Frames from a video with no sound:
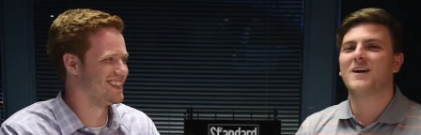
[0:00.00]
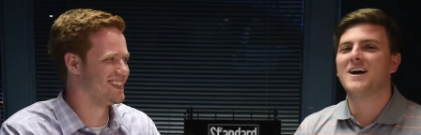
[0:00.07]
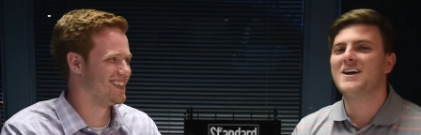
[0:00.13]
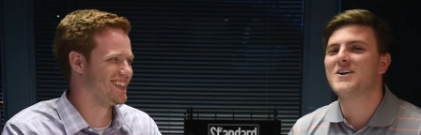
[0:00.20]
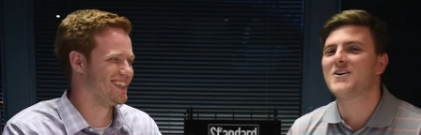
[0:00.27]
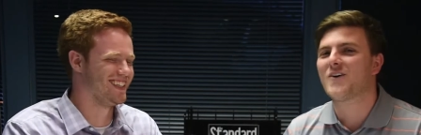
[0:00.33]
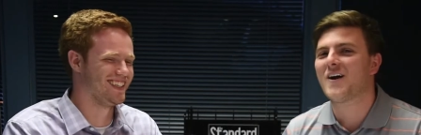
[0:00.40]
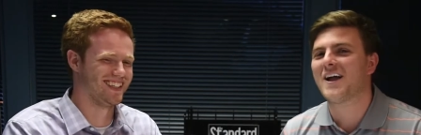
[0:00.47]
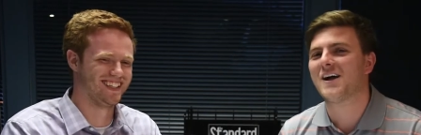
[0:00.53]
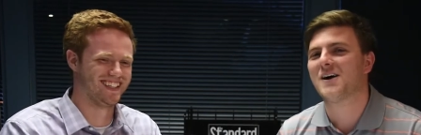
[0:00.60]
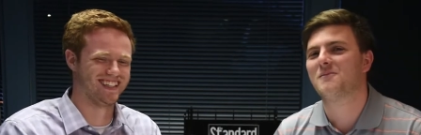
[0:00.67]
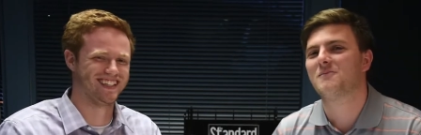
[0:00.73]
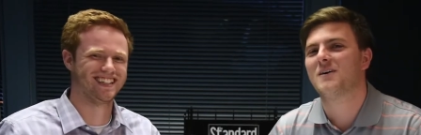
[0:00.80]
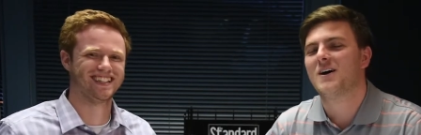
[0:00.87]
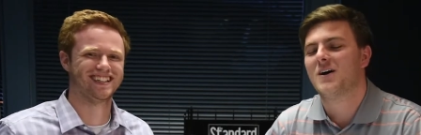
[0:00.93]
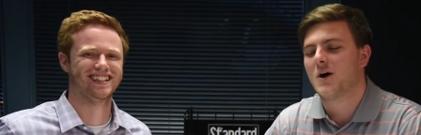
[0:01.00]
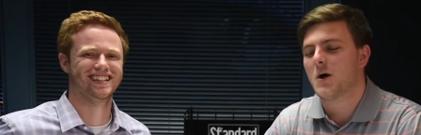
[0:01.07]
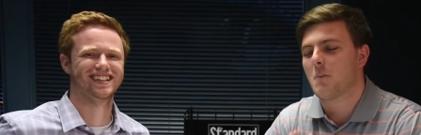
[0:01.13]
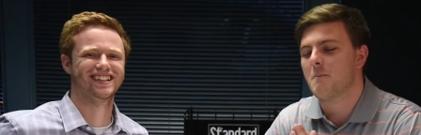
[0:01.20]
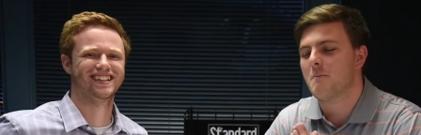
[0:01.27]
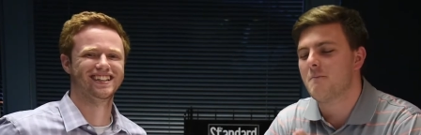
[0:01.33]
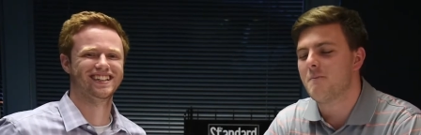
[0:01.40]
Speaker 1: Blake Graham
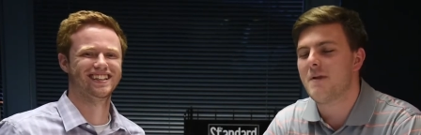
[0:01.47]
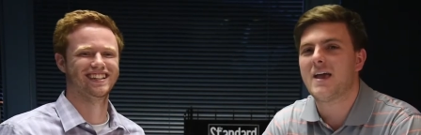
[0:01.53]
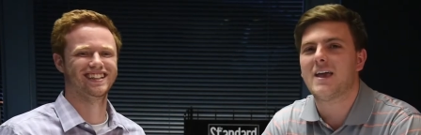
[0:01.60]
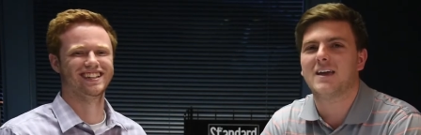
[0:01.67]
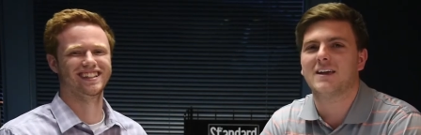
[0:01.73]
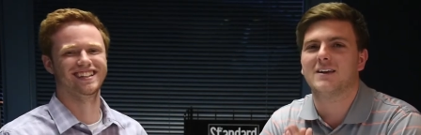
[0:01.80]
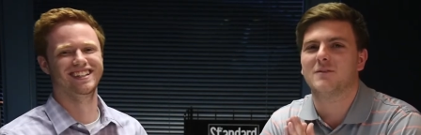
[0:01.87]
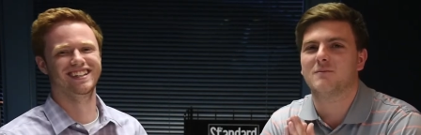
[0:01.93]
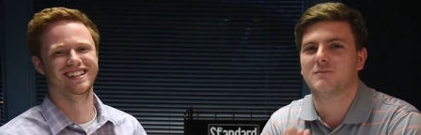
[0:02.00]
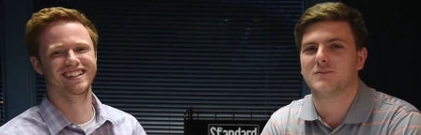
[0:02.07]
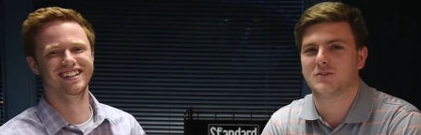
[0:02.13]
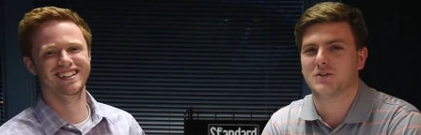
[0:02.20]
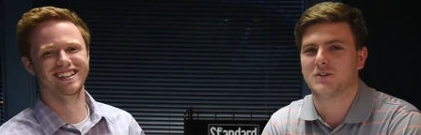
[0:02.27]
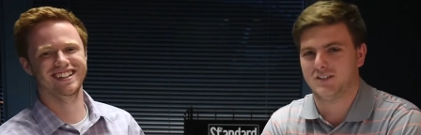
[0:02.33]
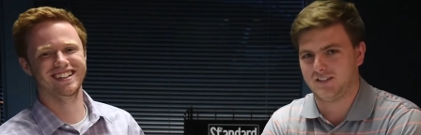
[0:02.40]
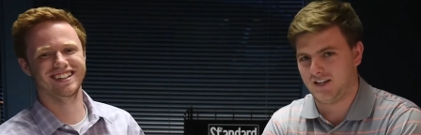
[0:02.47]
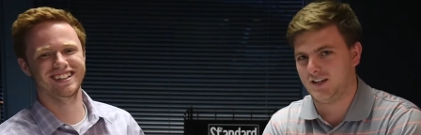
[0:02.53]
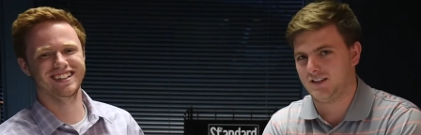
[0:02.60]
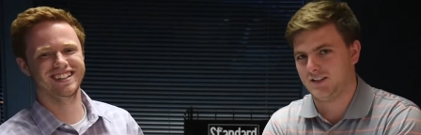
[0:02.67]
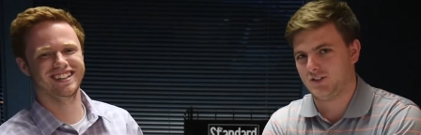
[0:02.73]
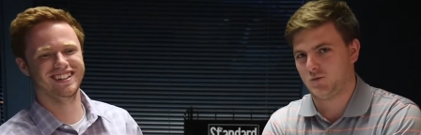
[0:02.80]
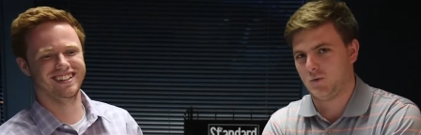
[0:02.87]
made Missouri
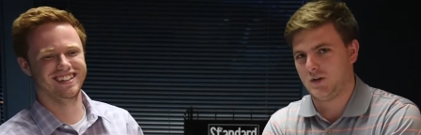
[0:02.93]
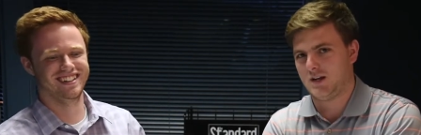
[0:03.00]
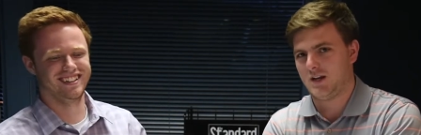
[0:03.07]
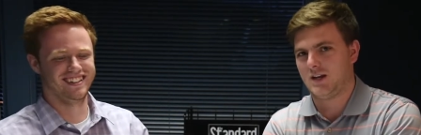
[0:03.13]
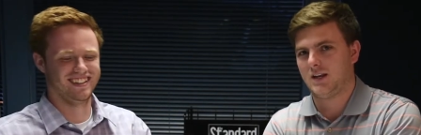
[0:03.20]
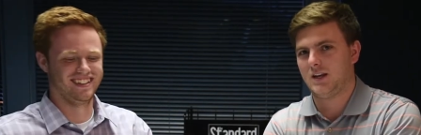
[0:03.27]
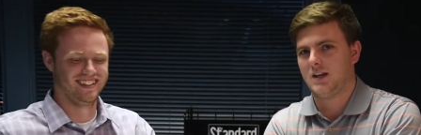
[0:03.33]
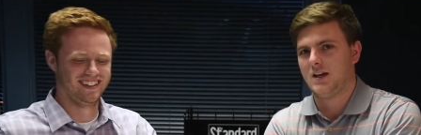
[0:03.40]
State this weekend.